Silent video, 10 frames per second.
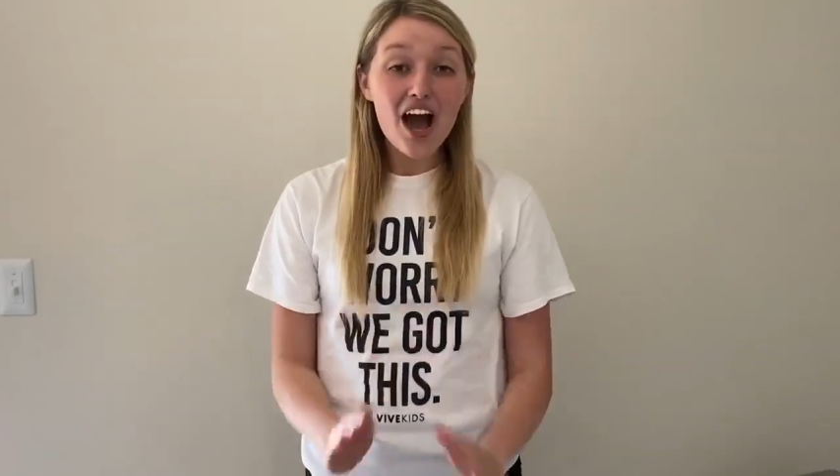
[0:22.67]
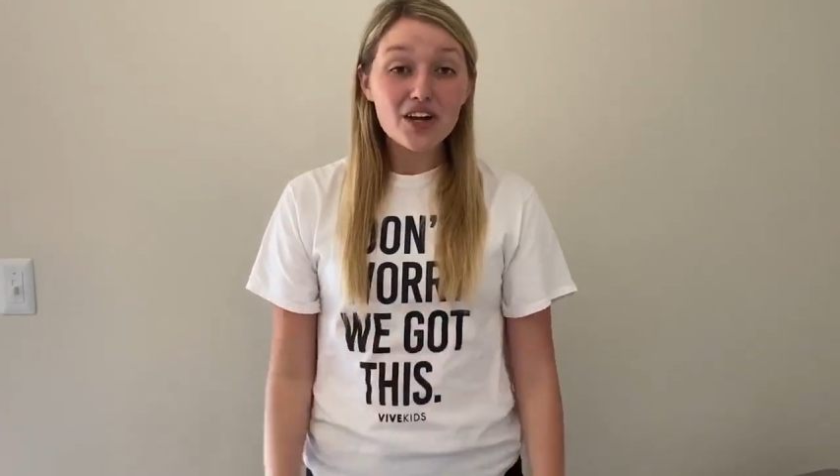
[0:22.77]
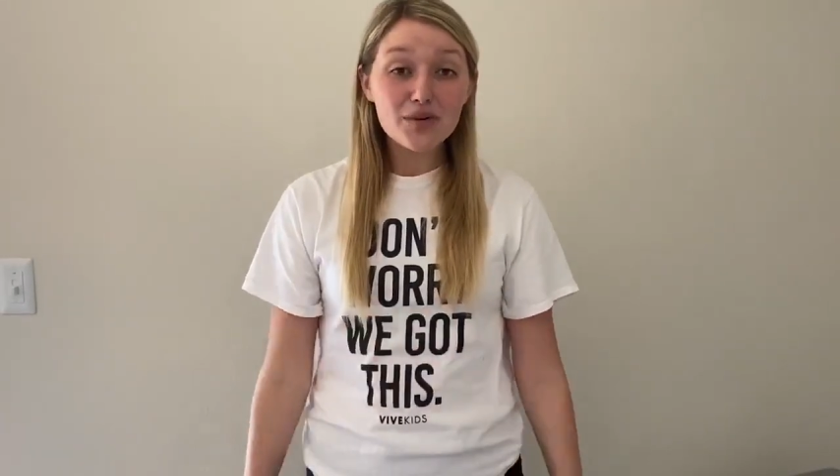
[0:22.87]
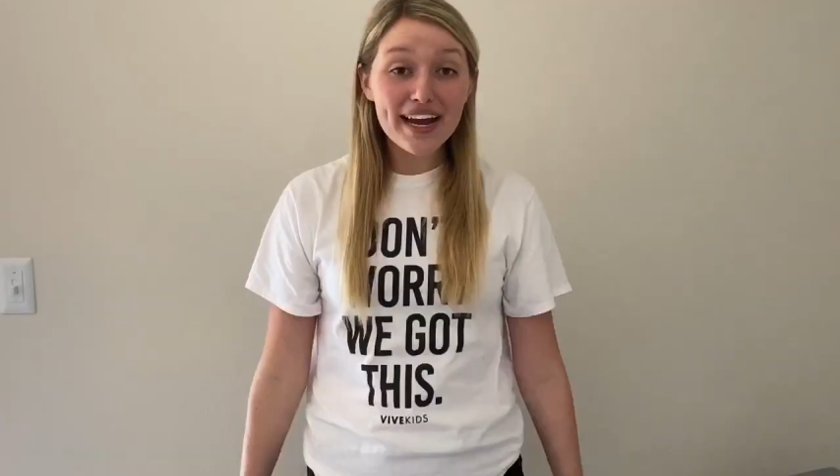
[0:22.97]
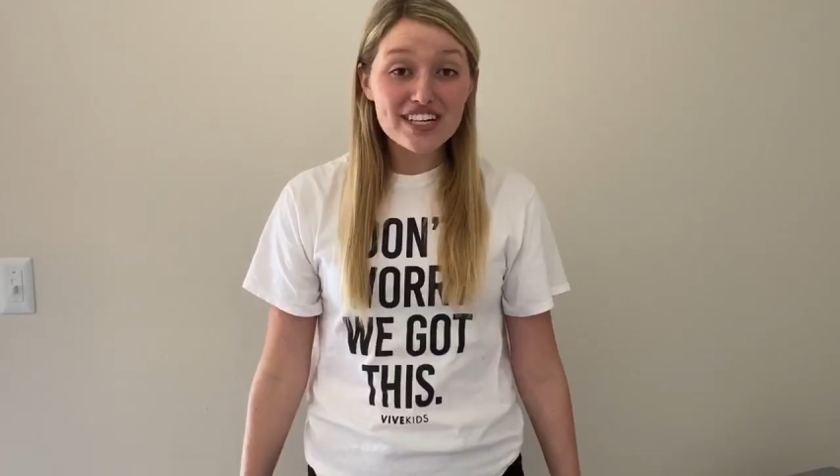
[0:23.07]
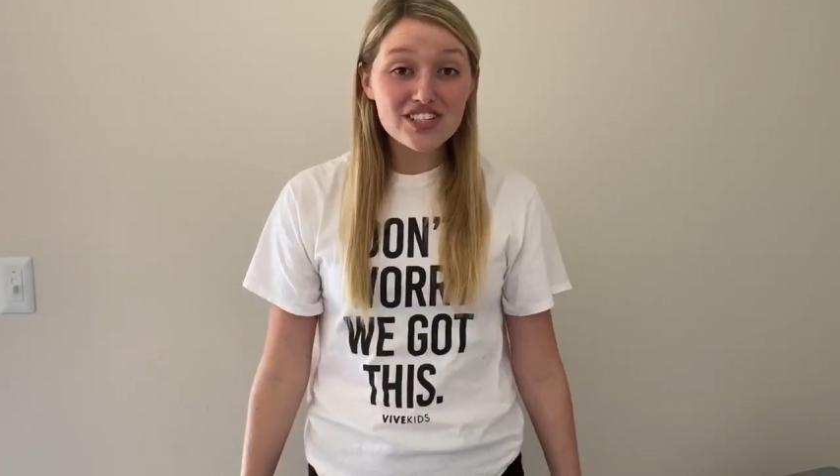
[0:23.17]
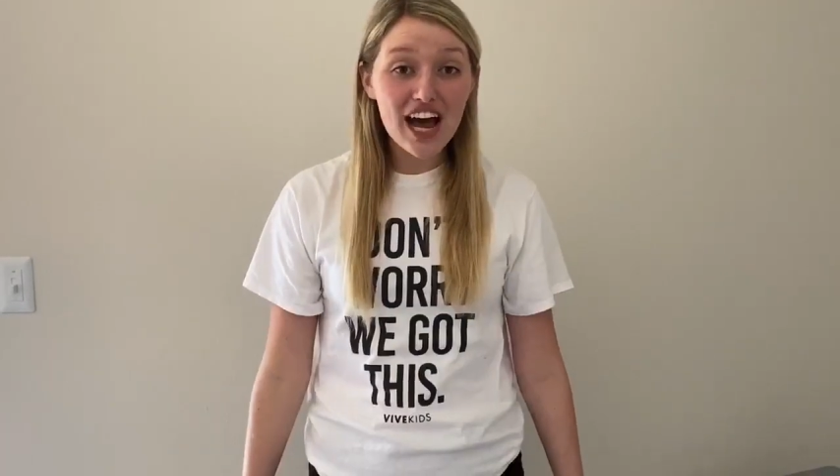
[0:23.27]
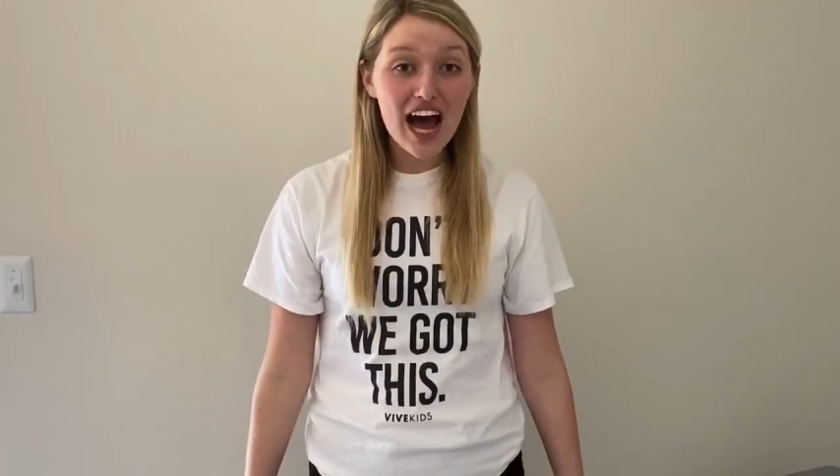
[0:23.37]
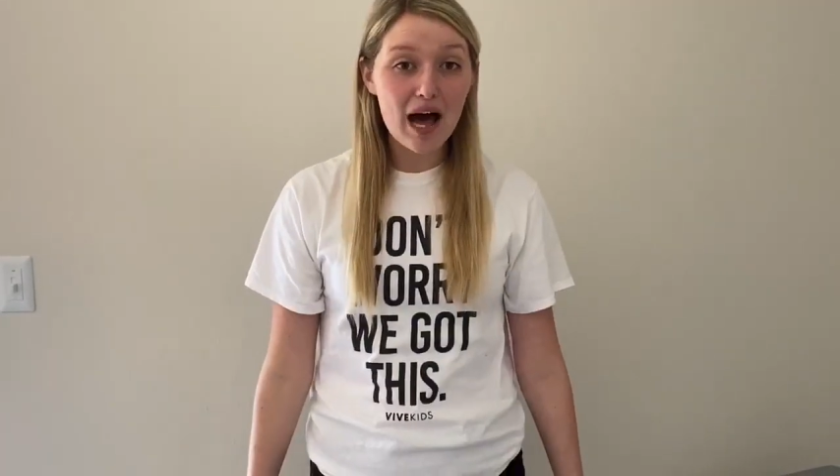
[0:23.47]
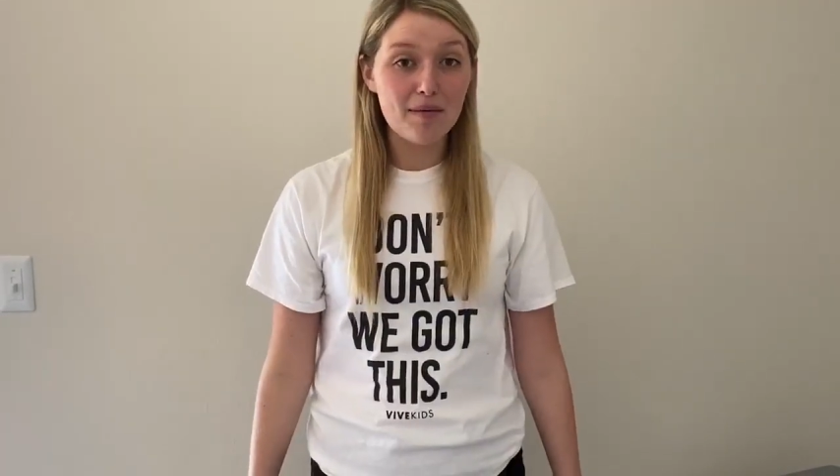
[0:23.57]
Great
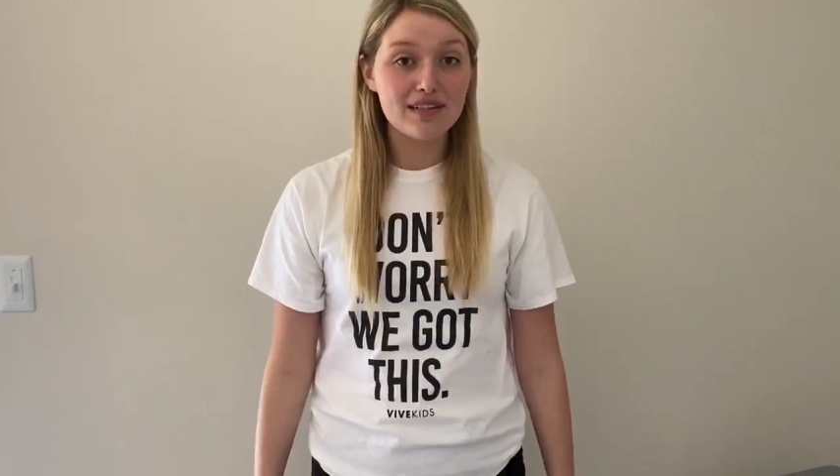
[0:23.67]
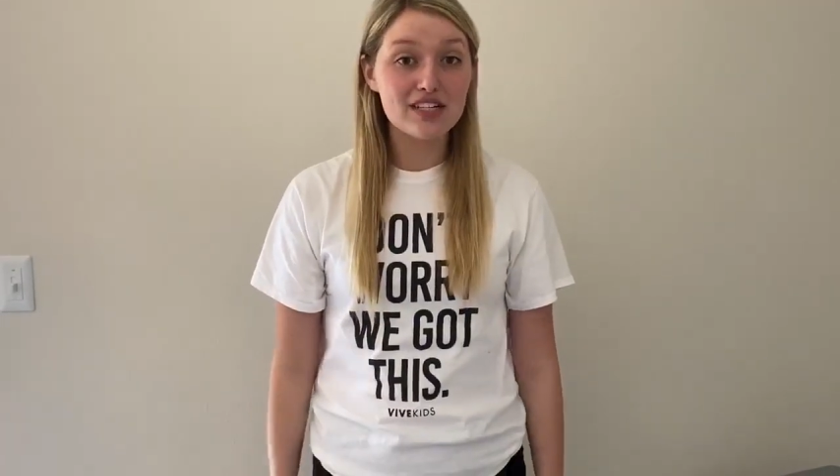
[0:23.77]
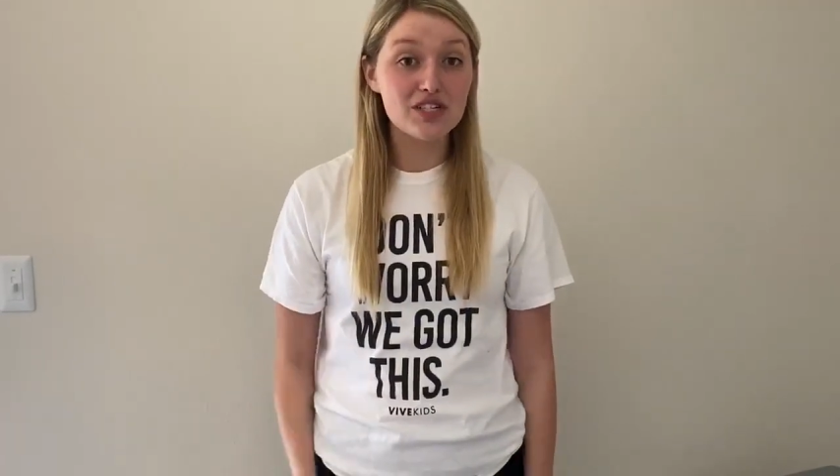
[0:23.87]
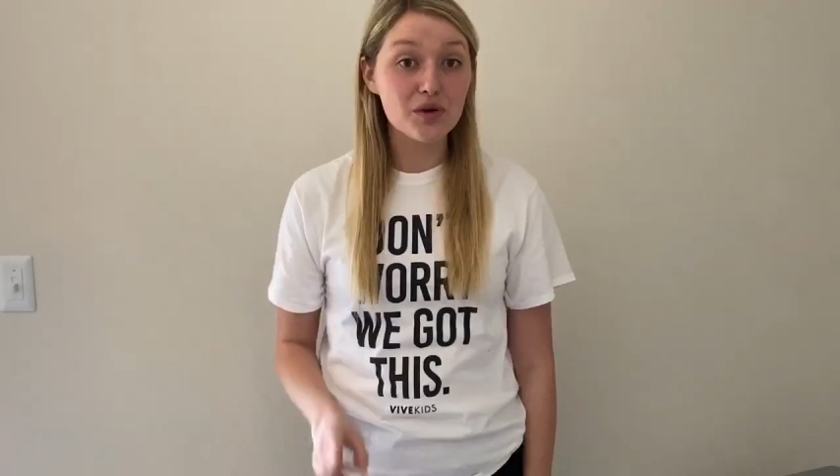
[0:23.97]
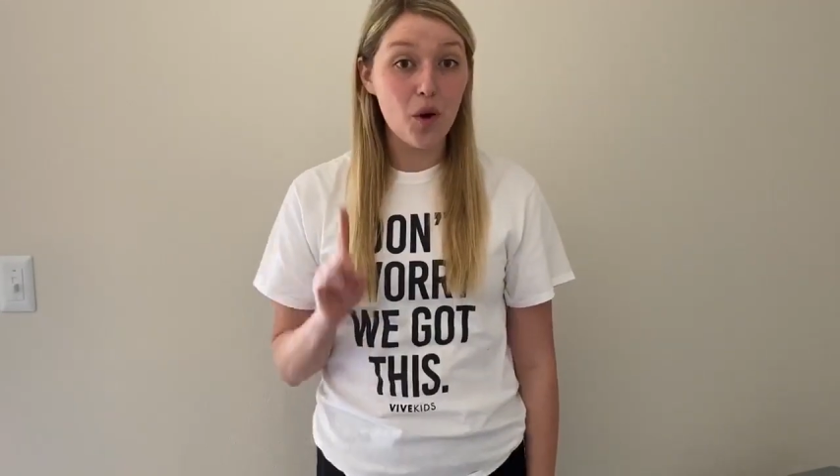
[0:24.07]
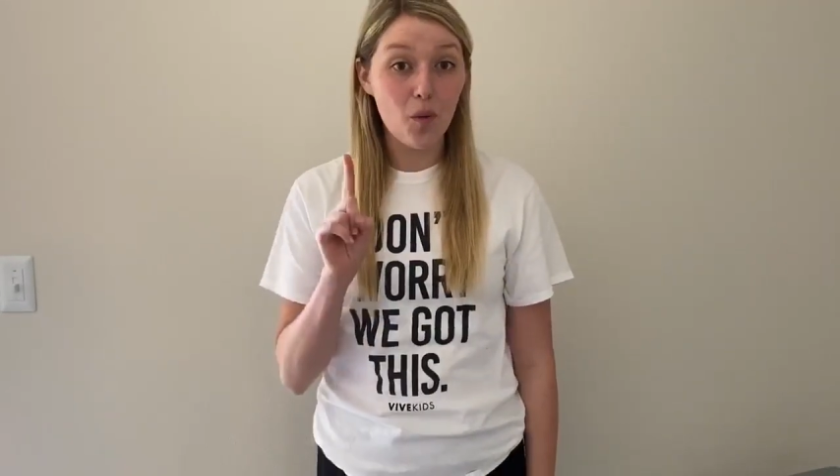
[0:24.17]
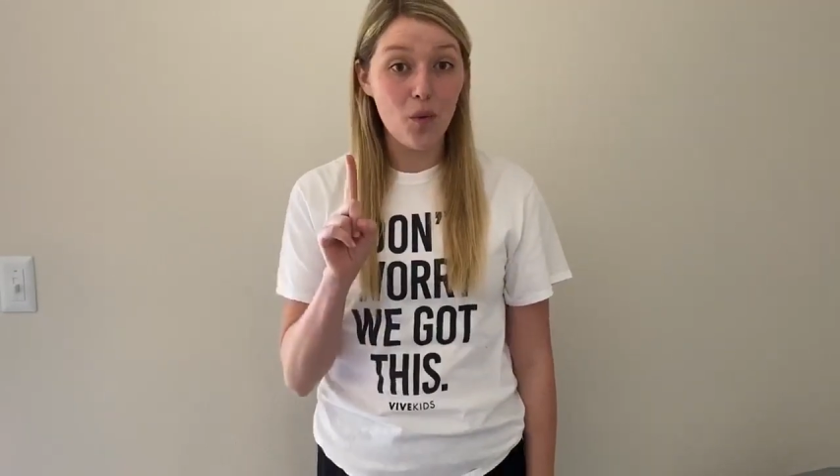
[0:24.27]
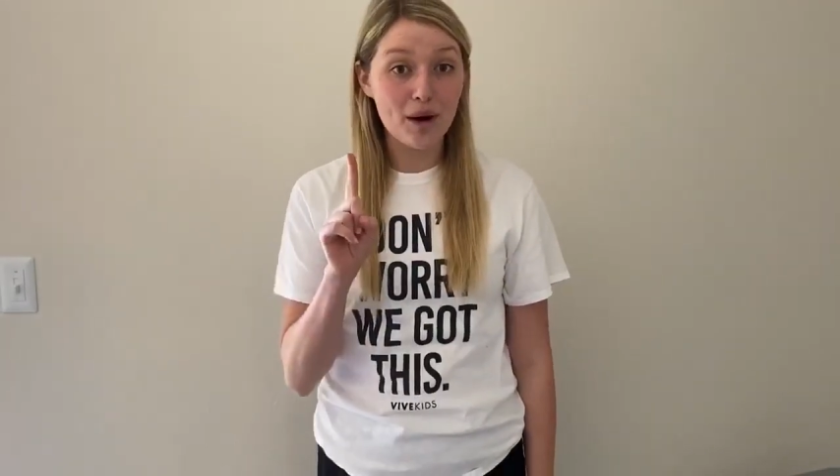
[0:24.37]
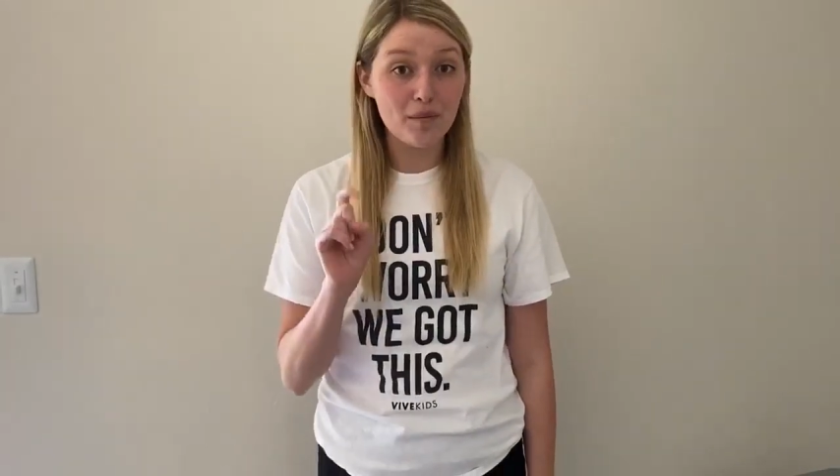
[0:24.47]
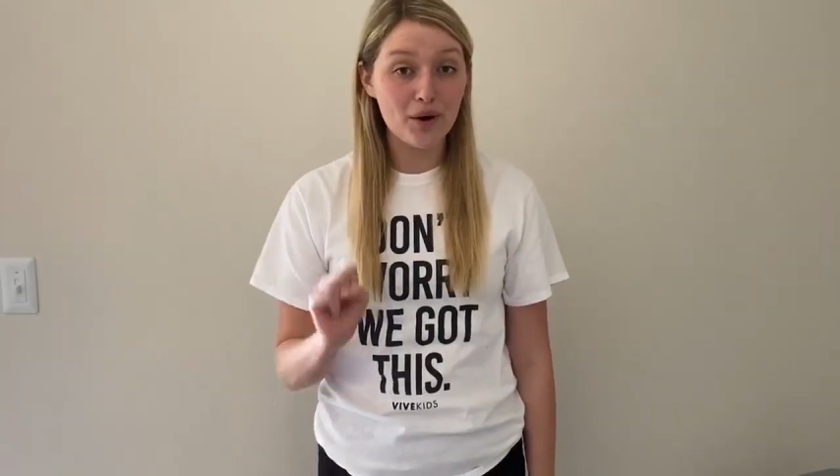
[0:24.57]
job. Let's do it
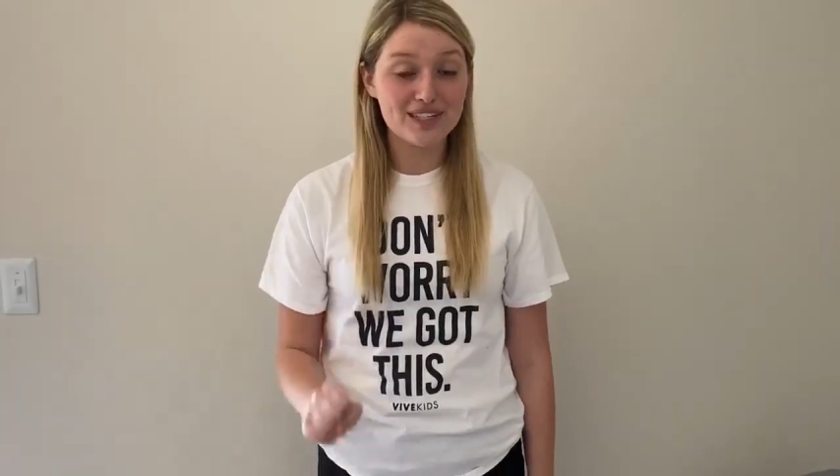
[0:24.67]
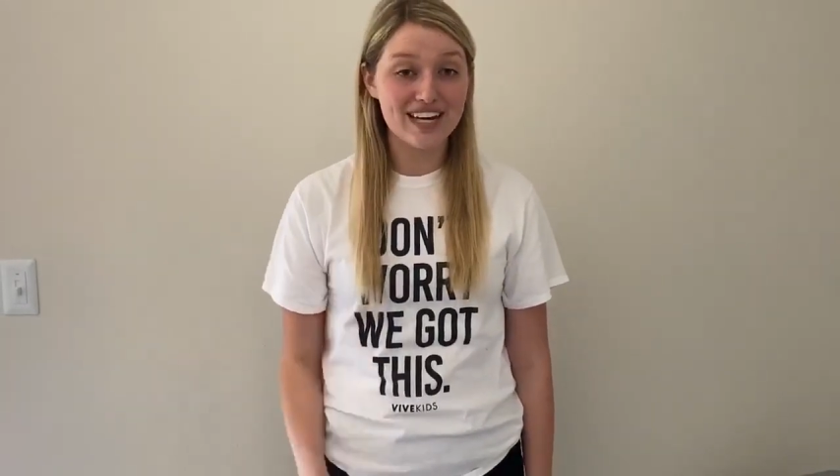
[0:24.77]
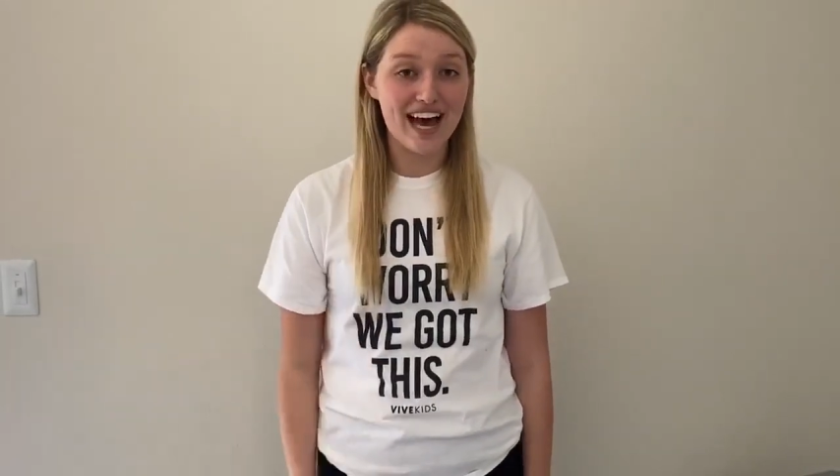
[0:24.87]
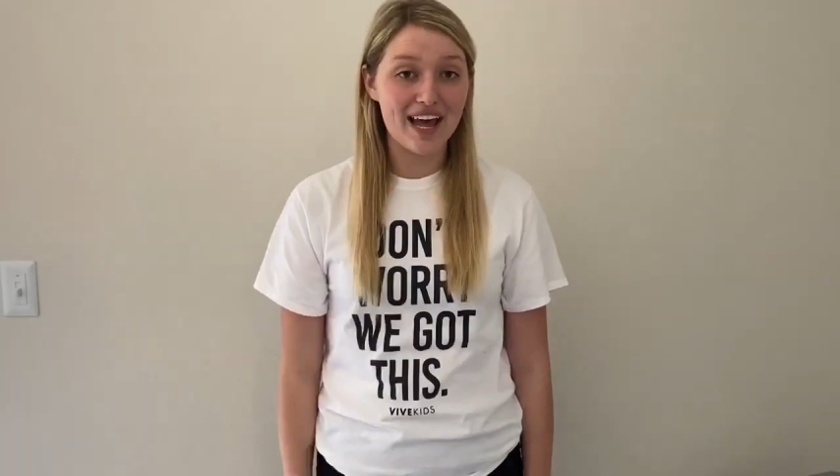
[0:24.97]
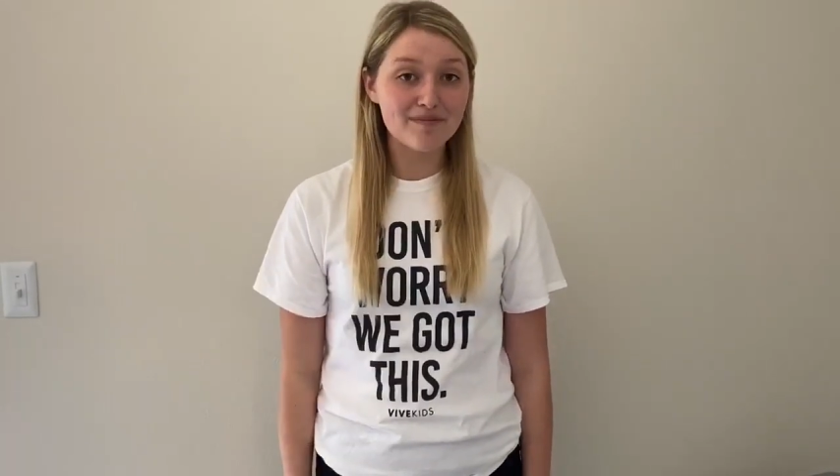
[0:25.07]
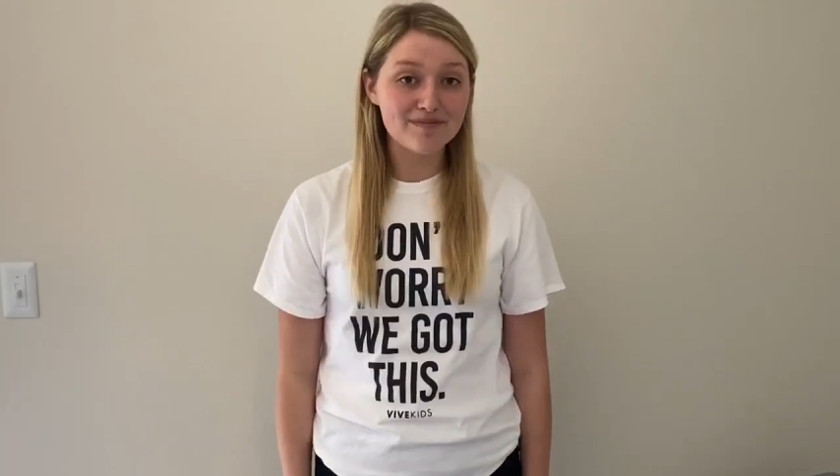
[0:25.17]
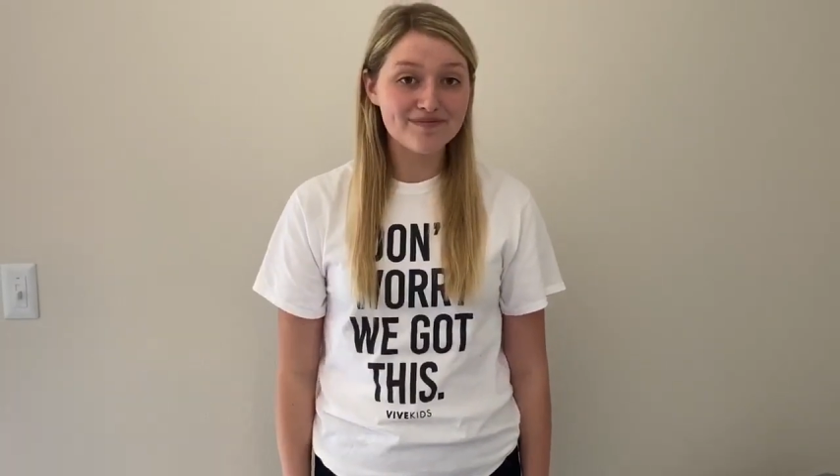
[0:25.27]
one more time.